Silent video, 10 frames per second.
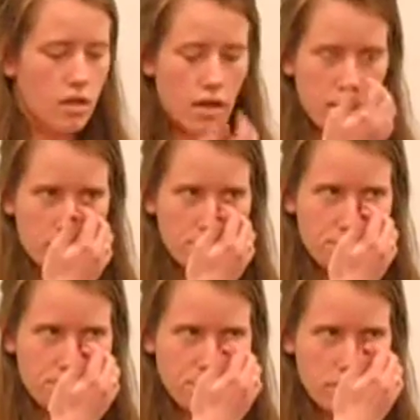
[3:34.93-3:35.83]

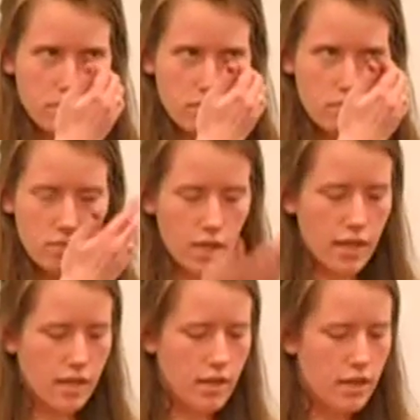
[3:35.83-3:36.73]

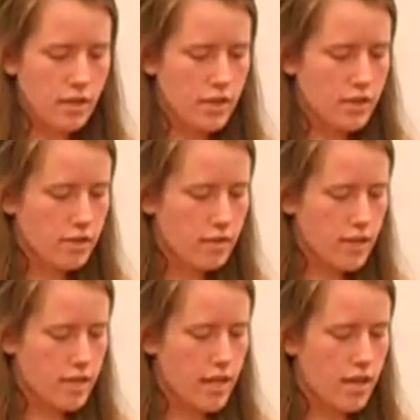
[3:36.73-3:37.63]
And another issue
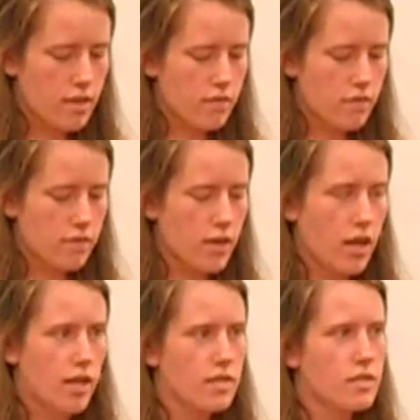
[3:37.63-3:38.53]
is that for
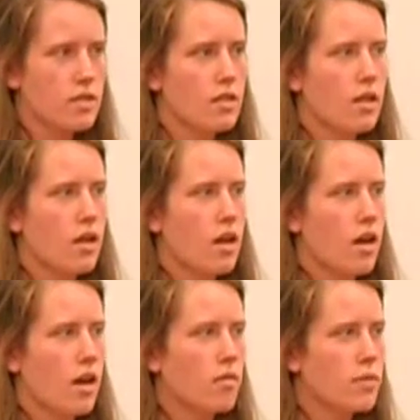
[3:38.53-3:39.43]
us,
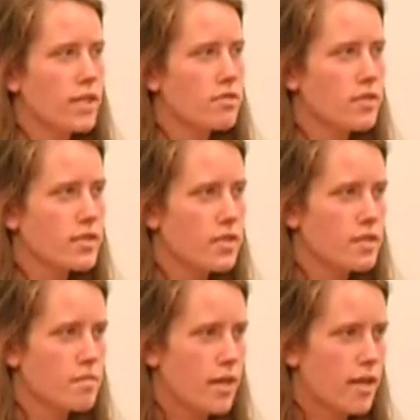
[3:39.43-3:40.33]
our wage really
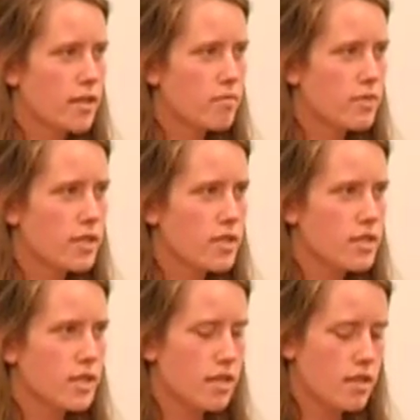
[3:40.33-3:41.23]
doesn't matter. We
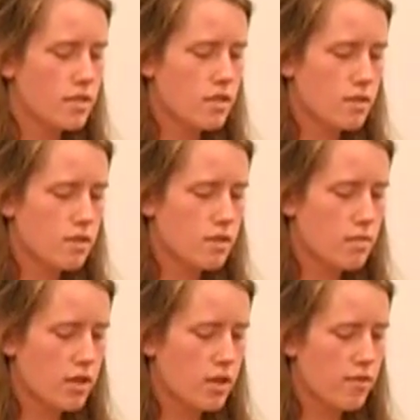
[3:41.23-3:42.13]
just need it to
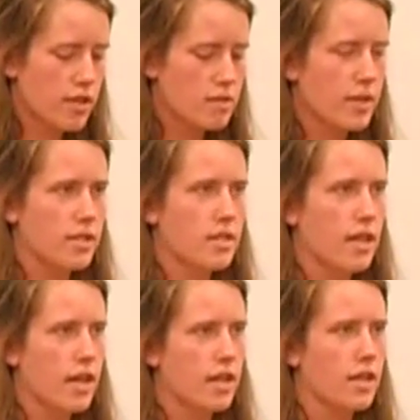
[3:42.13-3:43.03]
build our resume, to
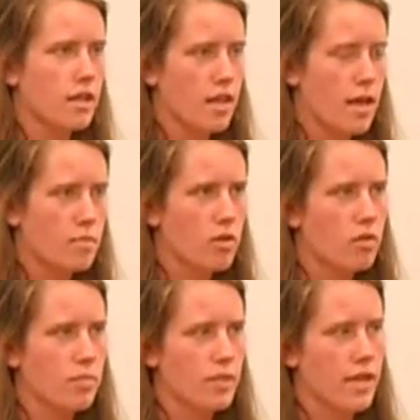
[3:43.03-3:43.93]
kind of climb the
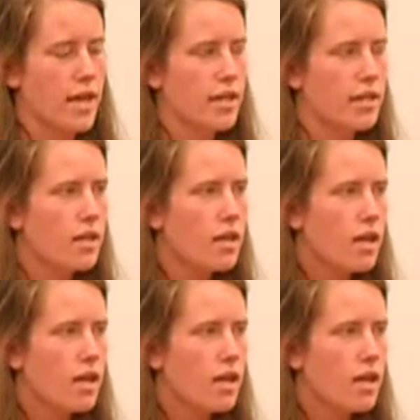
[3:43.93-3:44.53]
corporate ladder.